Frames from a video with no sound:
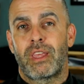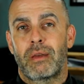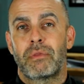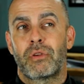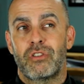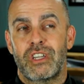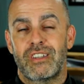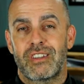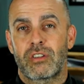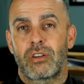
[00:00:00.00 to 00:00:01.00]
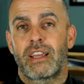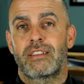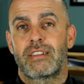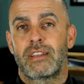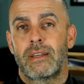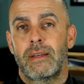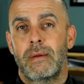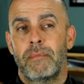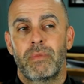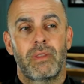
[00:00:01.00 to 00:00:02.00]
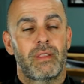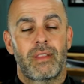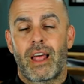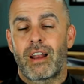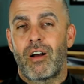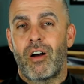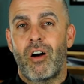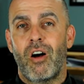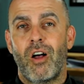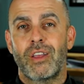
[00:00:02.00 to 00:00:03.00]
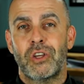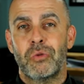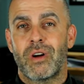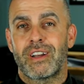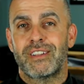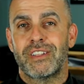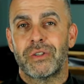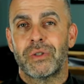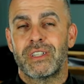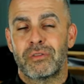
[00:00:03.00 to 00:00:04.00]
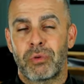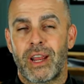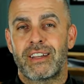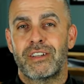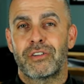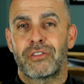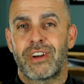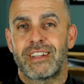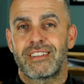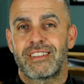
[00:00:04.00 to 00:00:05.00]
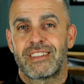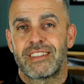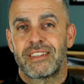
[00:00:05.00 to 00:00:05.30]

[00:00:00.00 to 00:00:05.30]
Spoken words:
him through Jesus Christ, that all you want to do is brag to your friends.